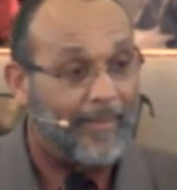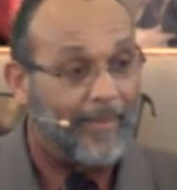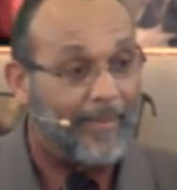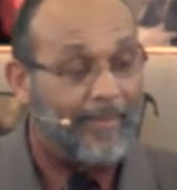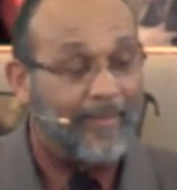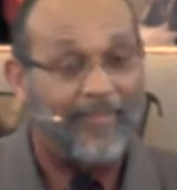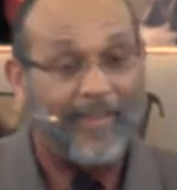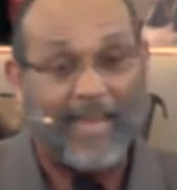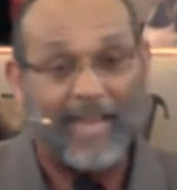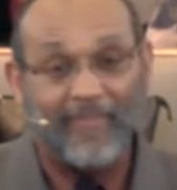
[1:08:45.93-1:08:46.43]

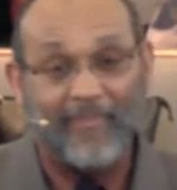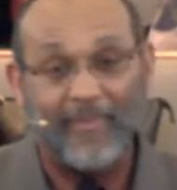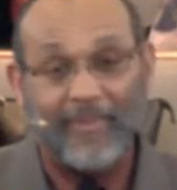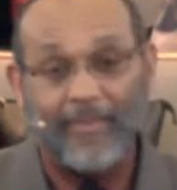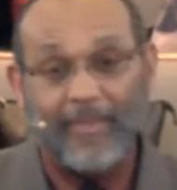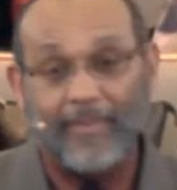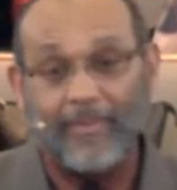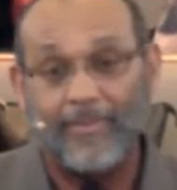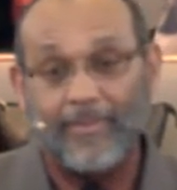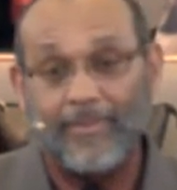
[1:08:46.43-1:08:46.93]
of
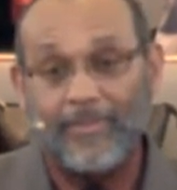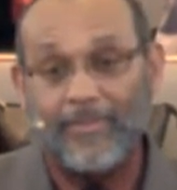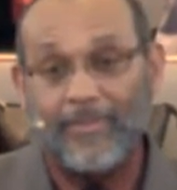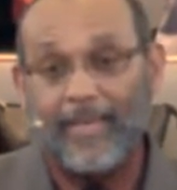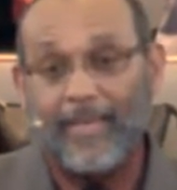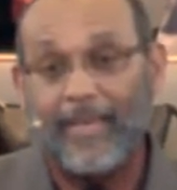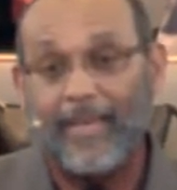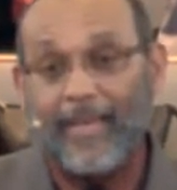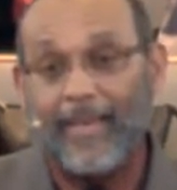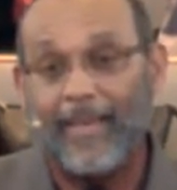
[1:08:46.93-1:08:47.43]
Africans
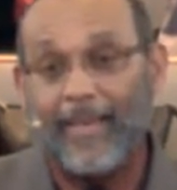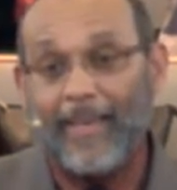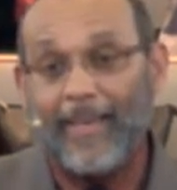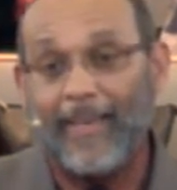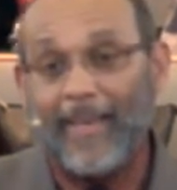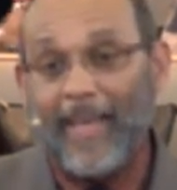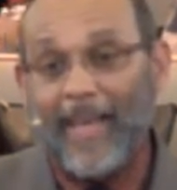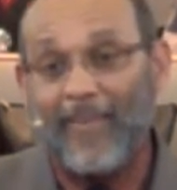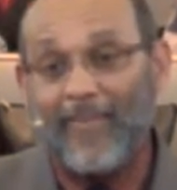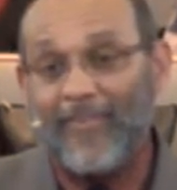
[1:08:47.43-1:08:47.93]
and
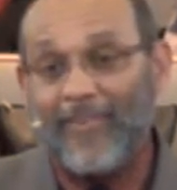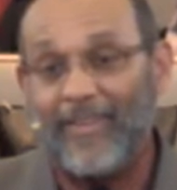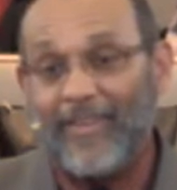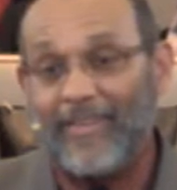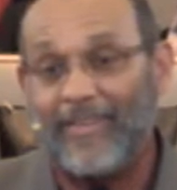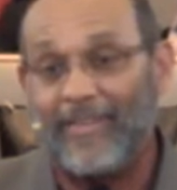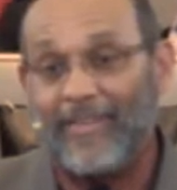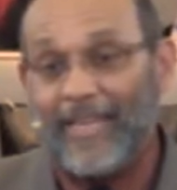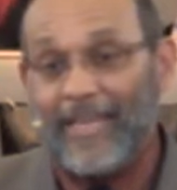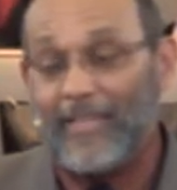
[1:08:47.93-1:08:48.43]

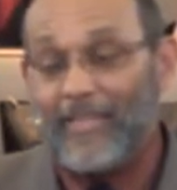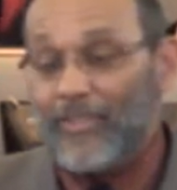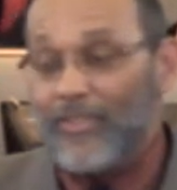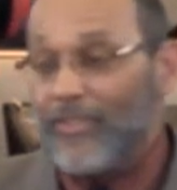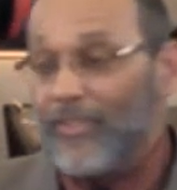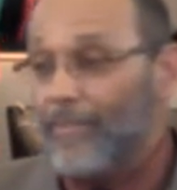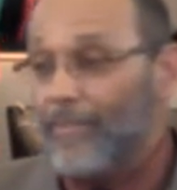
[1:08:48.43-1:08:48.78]
African nation.